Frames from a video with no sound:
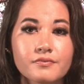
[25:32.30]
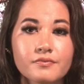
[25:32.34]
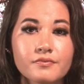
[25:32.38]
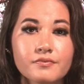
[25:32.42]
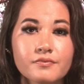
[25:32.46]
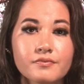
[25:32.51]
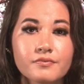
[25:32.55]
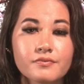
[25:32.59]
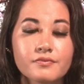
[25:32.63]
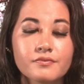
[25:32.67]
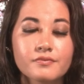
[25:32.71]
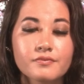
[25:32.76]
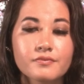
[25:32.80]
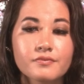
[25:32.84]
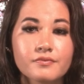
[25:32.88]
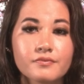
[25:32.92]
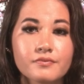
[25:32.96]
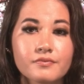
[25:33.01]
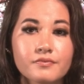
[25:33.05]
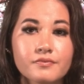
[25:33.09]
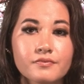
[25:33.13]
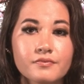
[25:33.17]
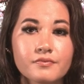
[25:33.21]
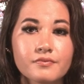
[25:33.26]

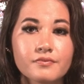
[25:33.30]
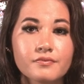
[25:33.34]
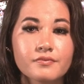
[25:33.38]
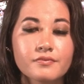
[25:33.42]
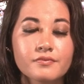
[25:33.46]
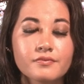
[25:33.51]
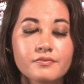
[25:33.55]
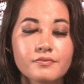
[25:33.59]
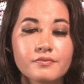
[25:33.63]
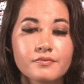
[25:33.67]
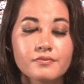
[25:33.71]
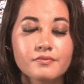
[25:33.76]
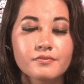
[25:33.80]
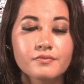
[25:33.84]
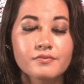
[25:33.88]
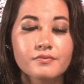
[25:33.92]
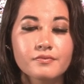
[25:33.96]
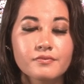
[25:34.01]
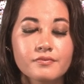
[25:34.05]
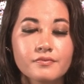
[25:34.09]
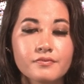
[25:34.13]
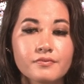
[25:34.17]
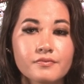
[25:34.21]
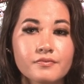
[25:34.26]

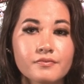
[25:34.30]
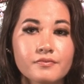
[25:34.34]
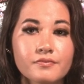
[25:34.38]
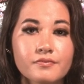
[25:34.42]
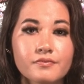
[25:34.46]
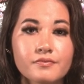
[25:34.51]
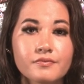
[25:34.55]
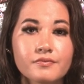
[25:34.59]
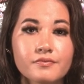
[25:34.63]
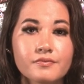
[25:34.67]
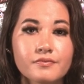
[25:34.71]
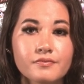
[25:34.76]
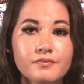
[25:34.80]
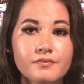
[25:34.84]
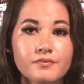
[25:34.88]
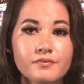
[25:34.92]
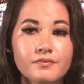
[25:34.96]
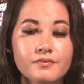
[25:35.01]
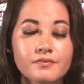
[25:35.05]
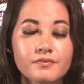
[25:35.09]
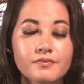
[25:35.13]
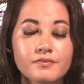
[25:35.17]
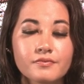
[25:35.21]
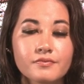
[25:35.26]

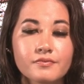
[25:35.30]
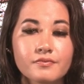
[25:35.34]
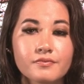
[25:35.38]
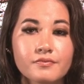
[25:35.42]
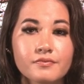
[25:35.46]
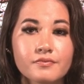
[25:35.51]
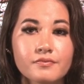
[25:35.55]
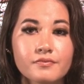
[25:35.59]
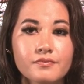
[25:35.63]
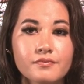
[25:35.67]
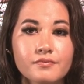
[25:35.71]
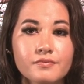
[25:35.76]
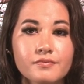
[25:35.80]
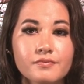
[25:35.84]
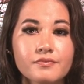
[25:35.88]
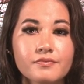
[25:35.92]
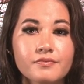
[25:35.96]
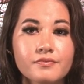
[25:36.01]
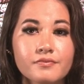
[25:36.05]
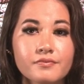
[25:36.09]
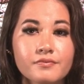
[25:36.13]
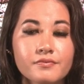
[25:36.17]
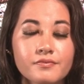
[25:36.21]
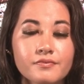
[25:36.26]

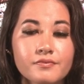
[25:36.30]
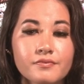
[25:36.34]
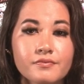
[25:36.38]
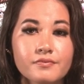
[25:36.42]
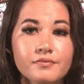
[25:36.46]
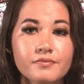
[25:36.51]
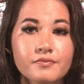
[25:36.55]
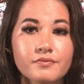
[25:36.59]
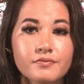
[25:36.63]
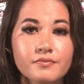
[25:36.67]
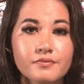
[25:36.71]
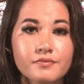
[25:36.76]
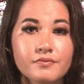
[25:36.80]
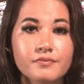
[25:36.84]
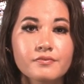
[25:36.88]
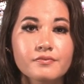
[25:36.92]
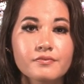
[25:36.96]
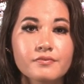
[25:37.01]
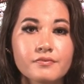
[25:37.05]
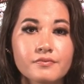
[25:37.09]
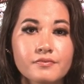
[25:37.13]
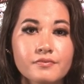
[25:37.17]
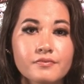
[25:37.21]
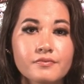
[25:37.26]

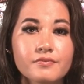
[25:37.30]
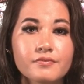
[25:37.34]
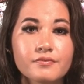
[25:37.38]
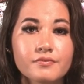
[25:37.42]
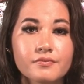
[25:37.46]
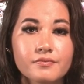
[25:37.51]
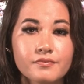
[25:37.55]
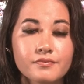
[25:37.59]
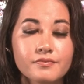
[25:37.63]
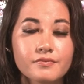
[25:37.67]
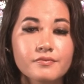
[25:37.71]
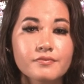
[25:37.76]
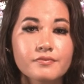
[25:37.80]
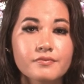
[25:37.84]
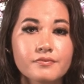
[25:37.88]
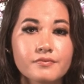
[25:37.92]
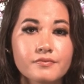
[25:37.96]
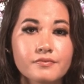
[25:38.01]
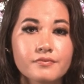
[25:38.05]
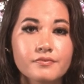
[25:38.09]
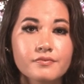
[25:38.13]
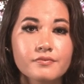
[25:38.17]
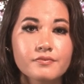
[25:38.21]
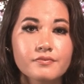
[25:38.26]

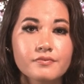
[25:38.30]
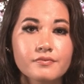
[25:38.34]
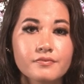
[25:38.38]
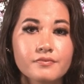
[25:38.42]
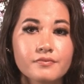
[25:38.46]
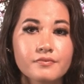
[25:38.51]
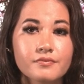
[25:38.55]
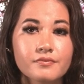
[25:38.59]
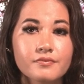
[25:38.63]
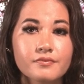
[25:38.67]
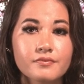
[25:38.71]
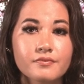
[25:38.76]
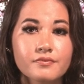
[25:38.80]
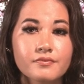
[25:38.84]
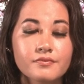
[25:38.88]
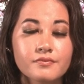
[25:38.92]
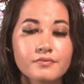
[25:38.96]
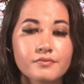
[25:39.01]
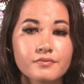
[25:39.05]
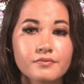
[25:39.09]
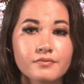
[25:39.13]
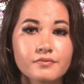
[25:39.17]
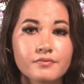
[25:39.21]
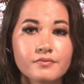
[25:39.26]

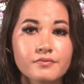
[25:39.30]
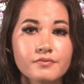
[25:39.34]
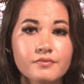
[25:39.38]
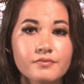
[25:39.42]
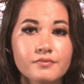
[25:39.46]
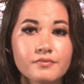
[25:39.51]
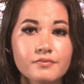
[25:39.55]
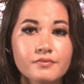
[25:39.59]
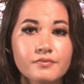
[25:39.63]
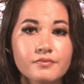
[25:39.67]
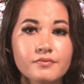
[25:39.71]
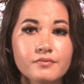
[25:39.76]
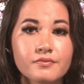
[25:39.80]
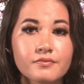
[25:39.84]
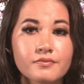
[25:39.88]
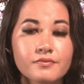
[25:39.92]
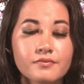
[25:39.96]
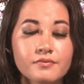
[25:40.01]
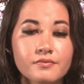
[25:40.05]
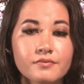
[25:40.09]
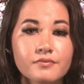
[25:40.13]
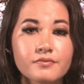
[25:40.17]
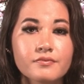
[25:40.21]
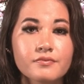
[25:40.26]
The person shown says nothing.